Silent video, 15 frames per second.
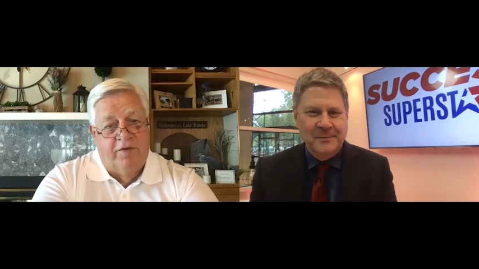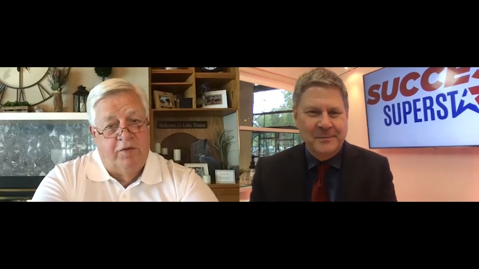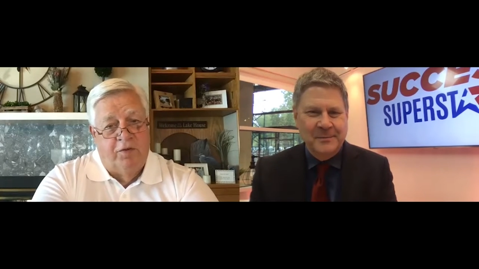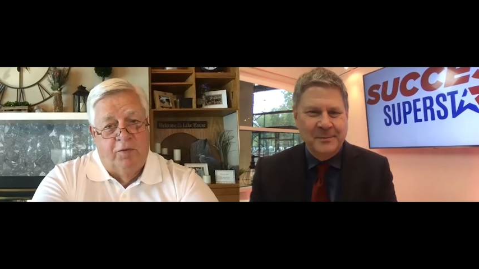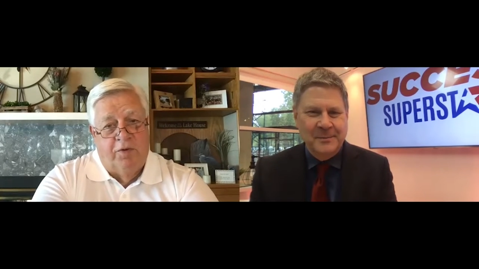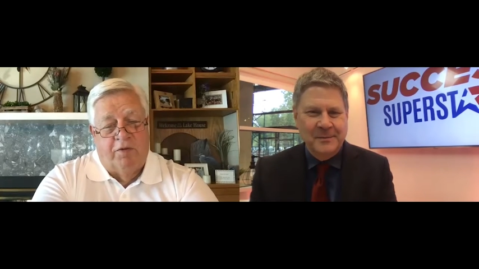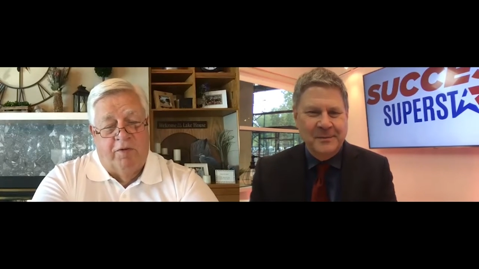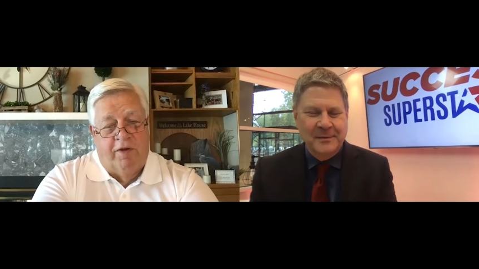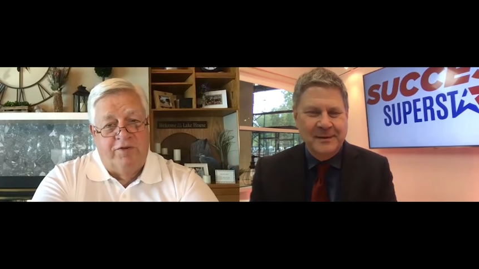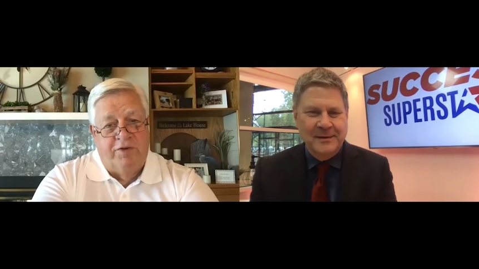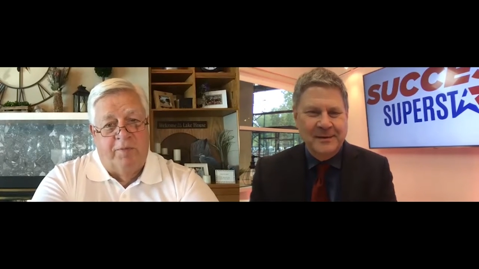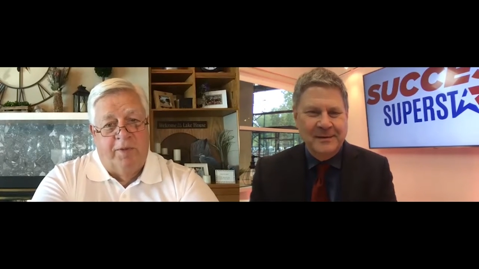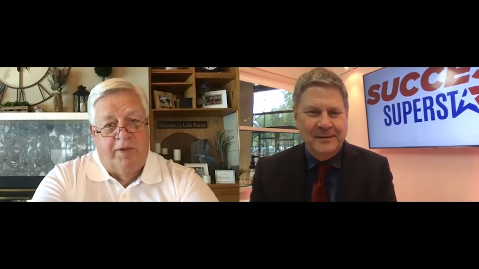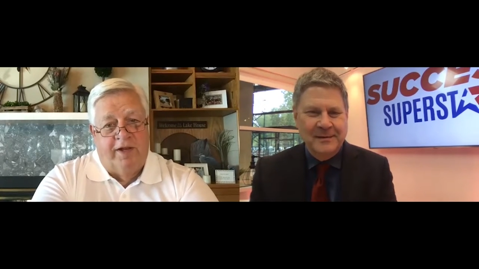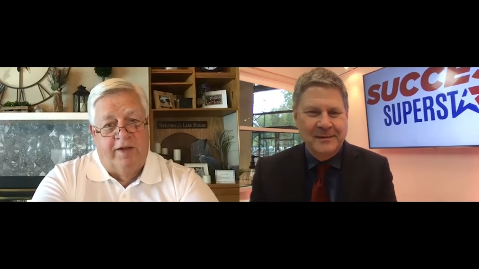Speaker 1: You're doing a great
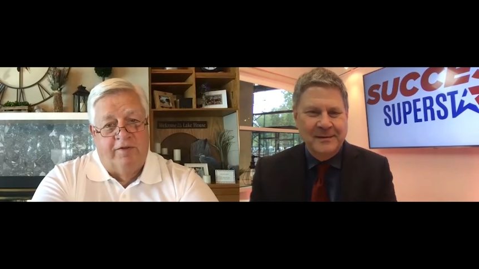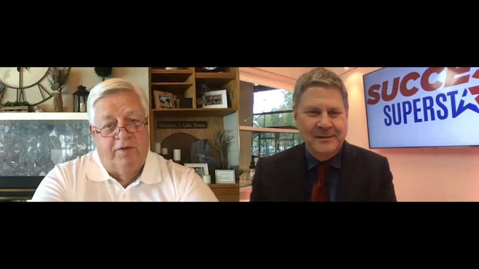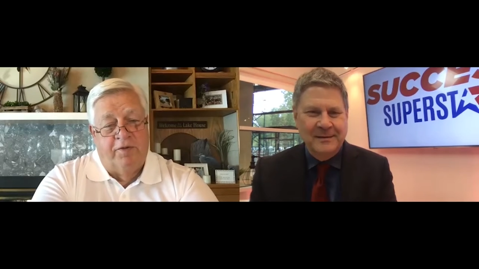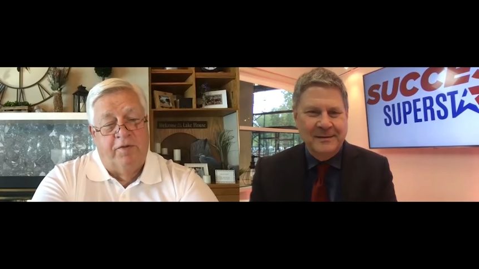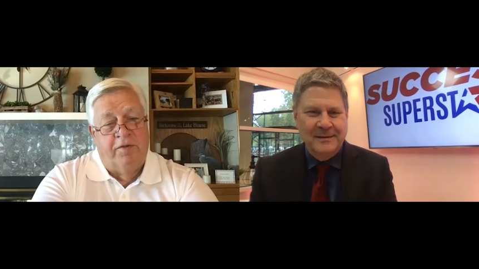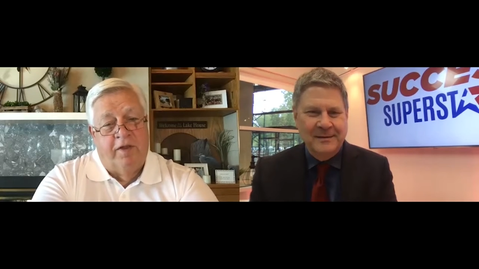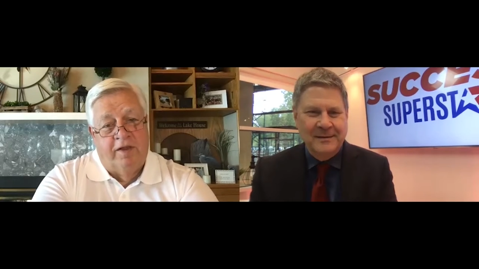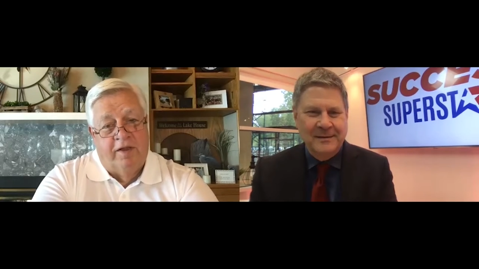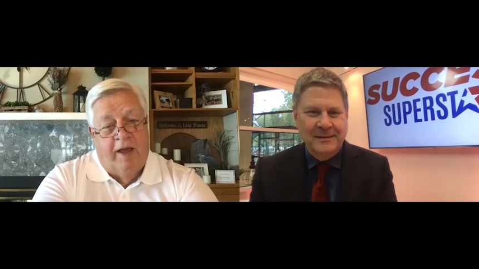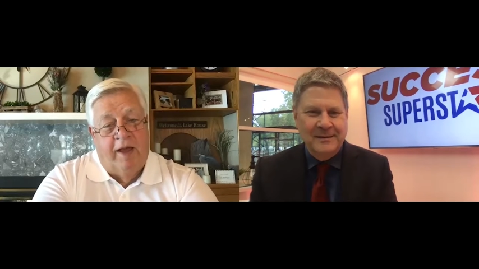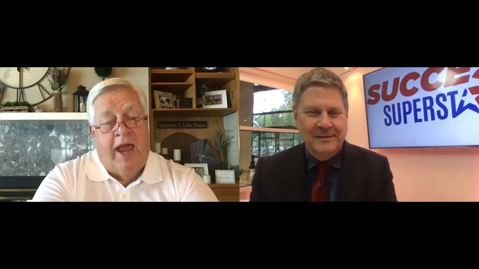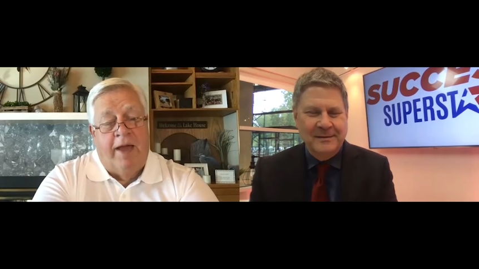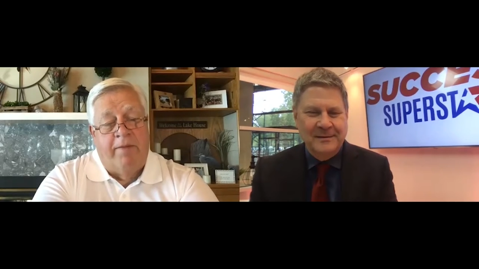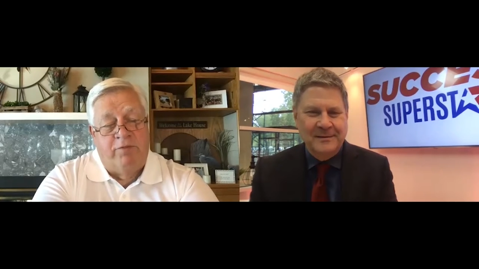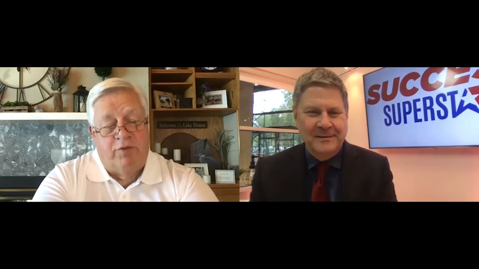job on that, so uh,
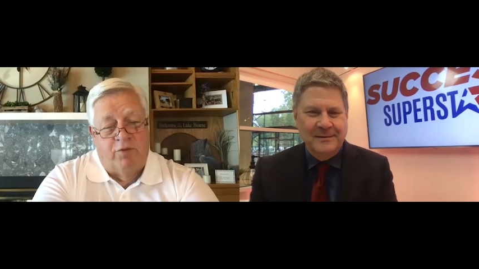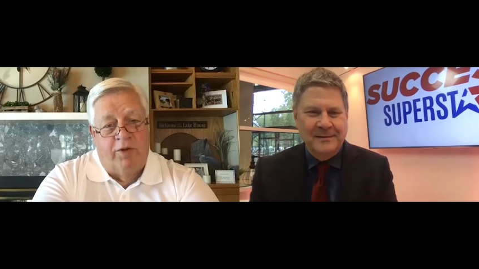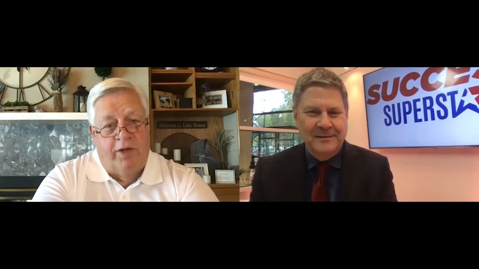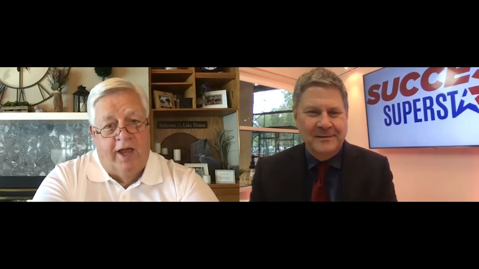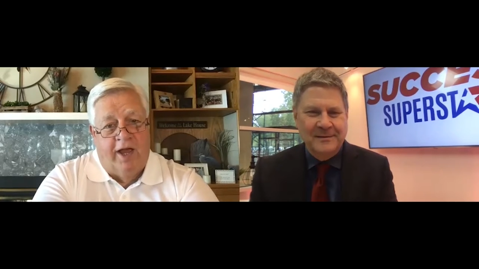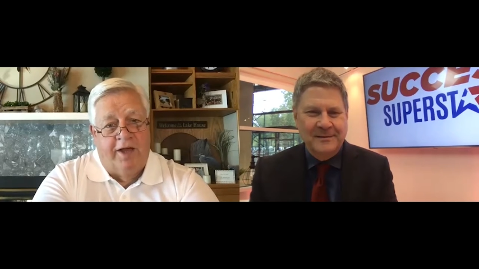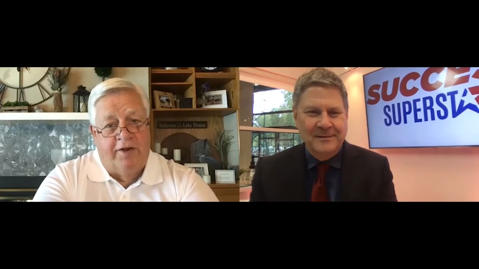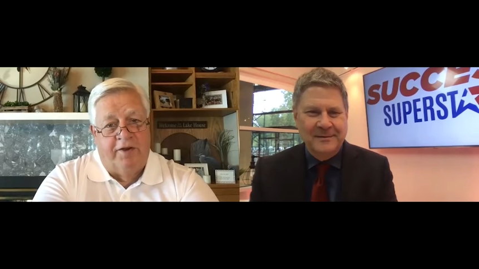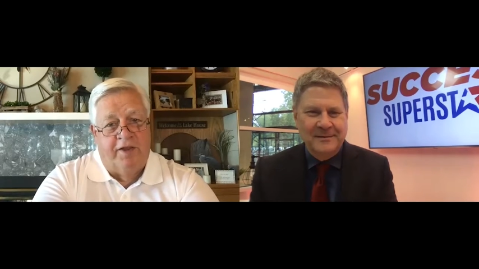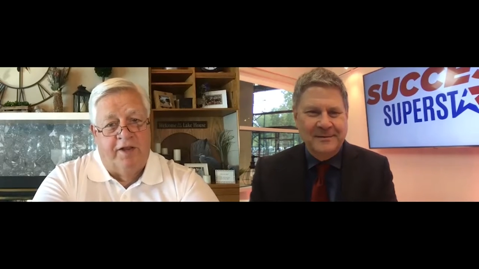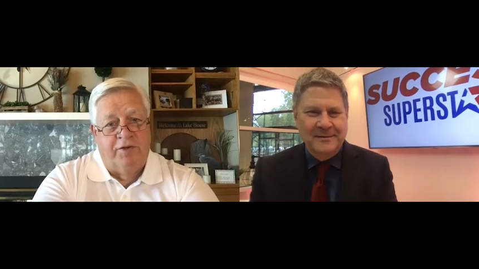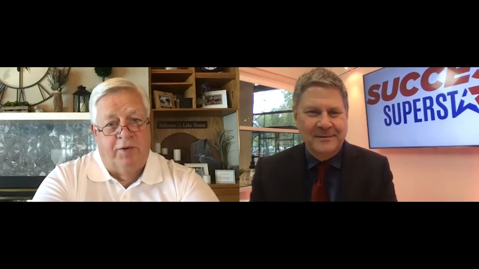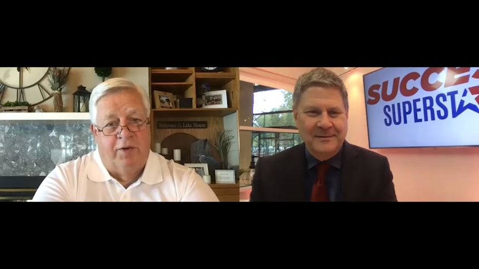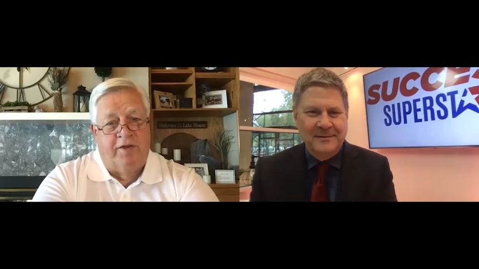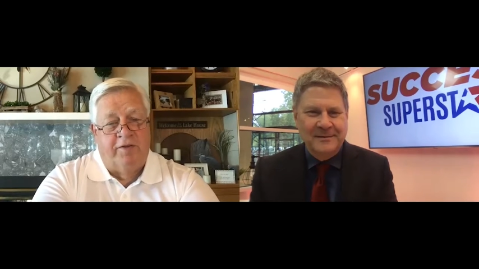I am truly honored
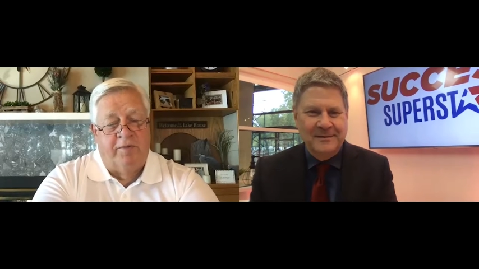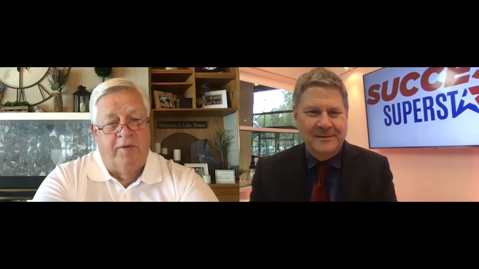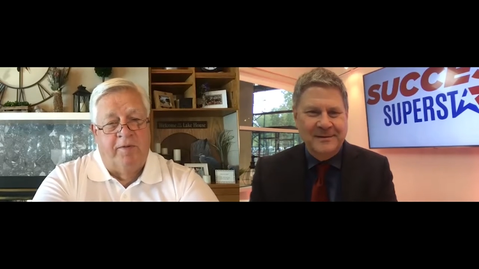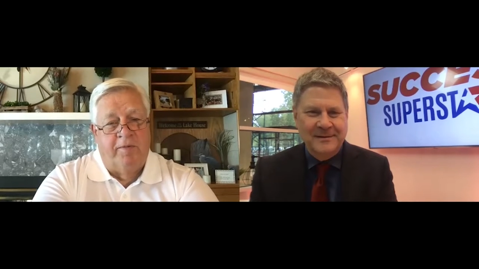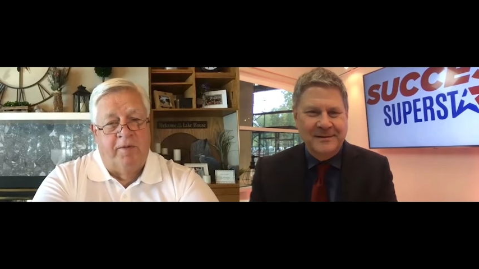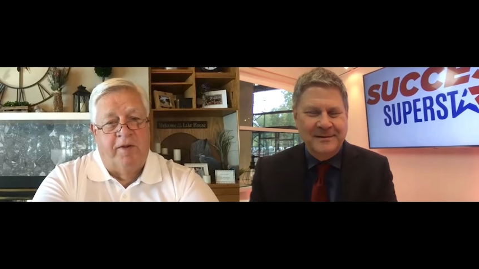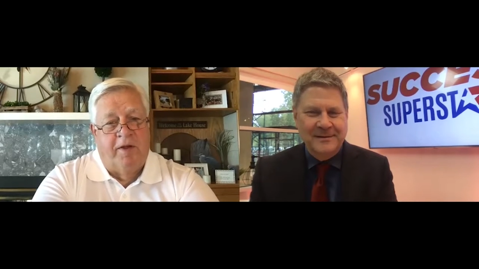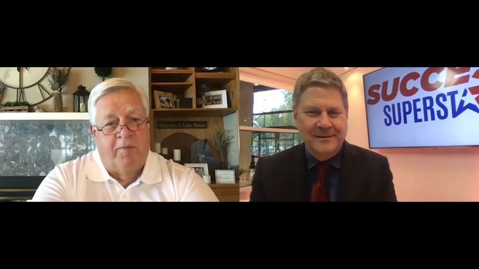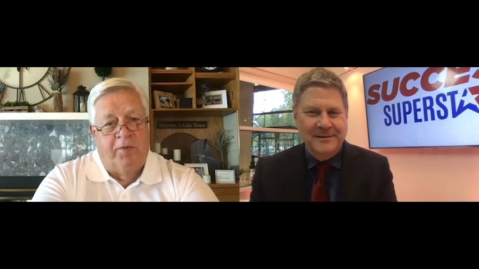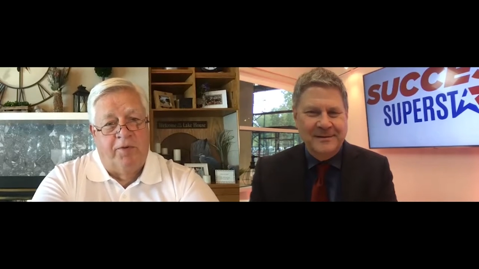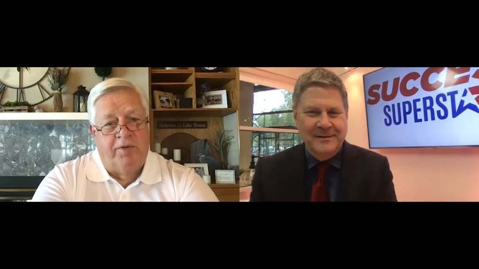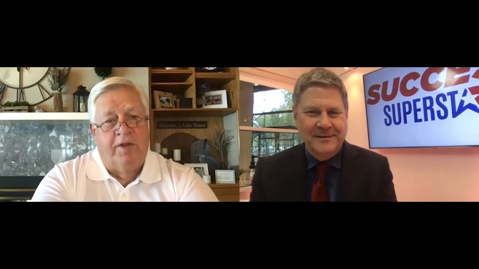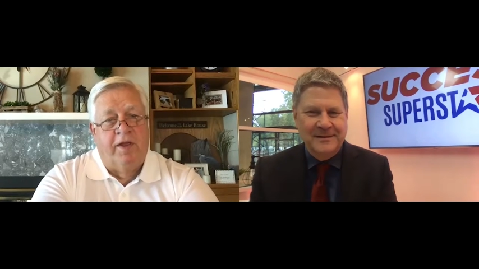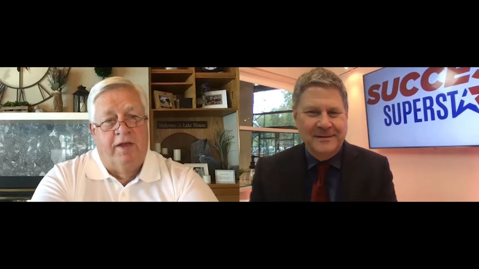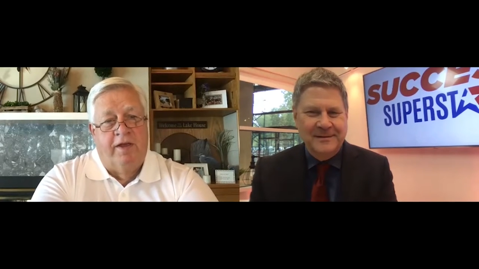that you asked me to become on